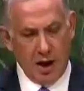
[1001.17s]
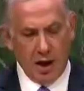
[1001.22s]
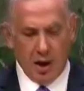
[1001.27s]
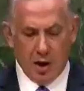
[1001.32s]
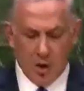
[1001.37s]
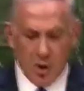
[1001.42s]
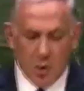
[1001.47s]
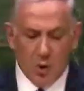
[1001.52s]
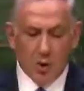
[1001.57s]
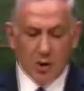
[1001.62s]

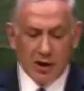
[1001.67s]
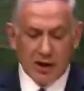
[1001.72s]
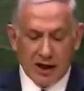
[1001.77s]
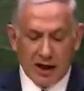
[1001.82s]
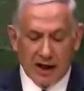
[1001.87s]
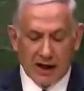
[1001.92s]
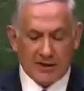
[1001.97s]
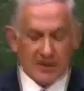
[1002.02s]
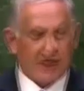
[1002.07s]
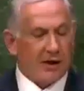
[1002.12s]
You wouldn't
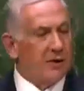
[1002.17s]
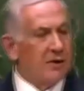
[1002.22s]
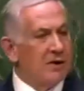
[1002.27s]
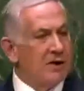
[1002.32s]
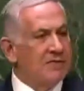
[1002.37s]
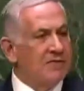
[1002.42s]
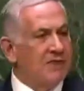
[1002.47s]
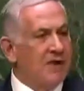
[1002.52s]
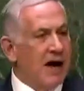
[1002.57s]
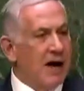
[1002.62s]
let
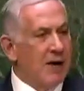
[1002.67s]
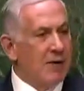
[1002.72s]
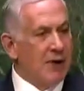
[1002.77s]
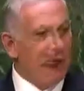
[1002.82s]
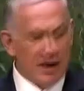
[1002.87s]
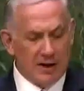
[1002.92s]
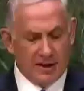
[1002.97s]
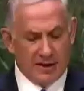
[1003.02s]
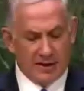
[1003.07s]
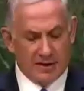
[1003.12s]
terrorists fire
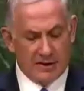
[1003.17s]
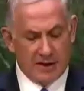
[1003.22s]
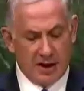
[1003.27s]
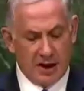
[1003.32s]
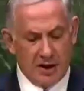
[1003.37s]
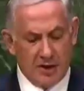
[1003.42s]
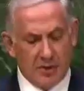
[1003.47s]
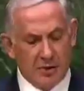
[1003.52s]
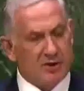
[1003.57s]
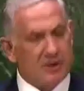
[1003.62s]
rockets
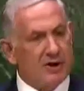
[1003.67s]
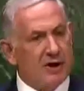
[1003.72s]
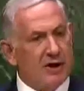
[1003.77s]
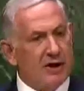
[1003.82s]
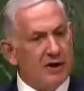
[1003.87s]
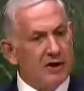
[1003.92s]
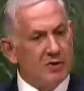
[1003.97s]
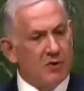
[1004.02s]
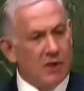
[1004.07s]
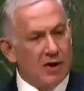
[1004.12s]
at your
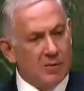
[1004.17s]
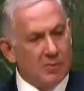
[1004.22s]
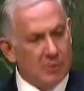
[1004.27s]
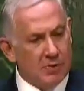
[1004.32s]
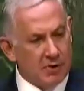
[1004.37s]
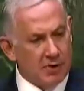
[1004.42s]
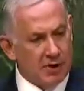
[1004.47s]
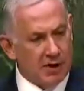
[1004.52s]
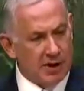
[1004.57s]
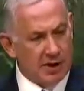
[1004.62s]
cities with
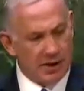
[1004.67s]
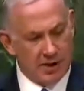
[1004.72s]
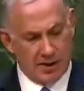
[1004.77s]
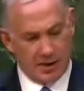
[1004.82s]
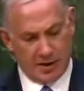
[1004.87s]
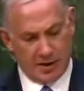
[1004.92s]
impunity,